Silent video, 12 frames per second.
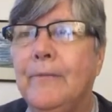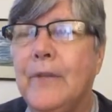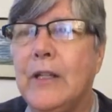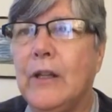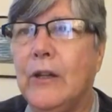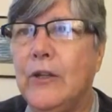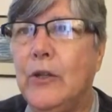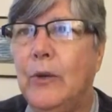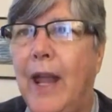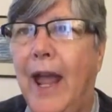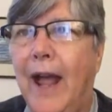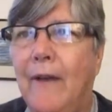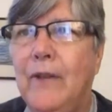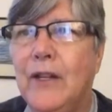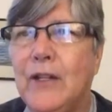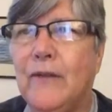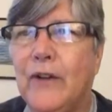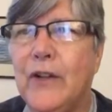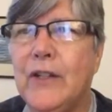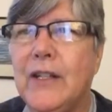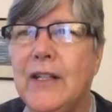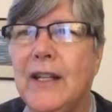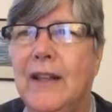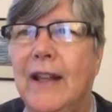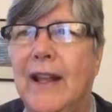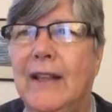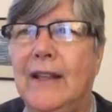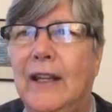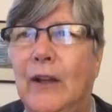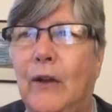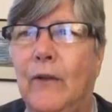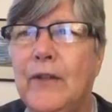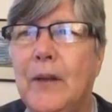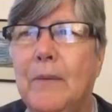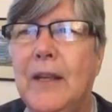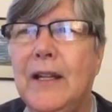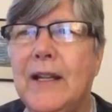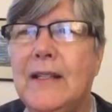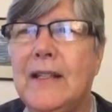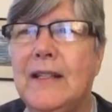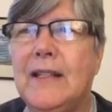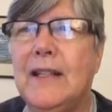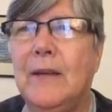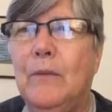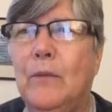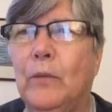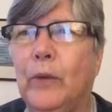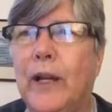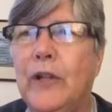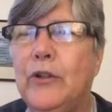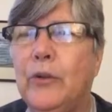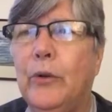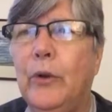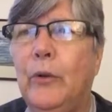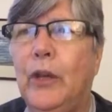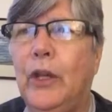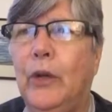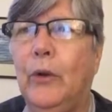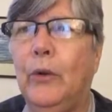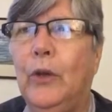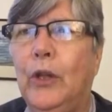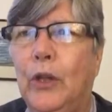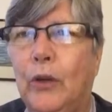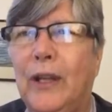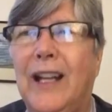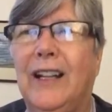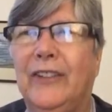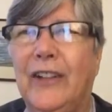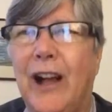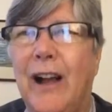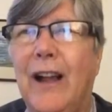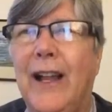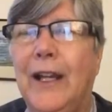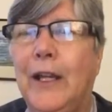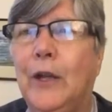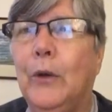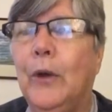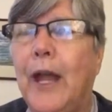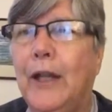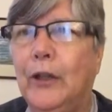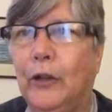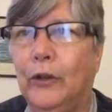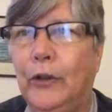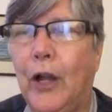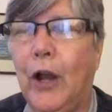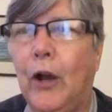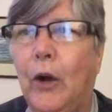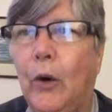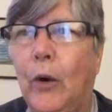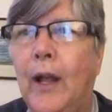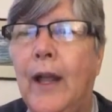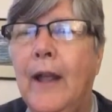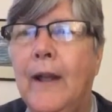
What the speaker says: so that you have these verses, and that, you know, if something doesn't seem ring true with you, it'll gnaw at you, and you'll know